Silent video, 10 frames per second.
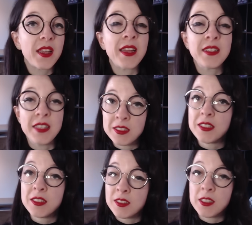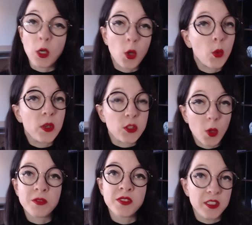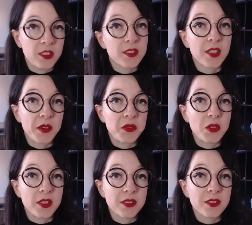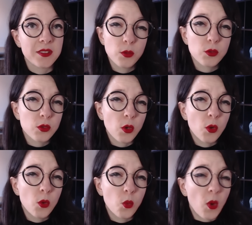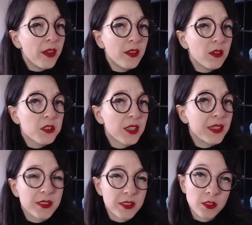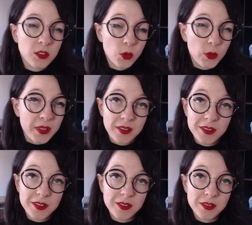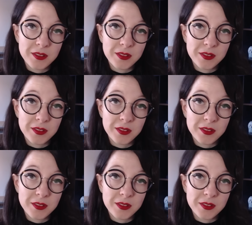And yes, that's a zero with 12 digits after it. So why are scientists doing this?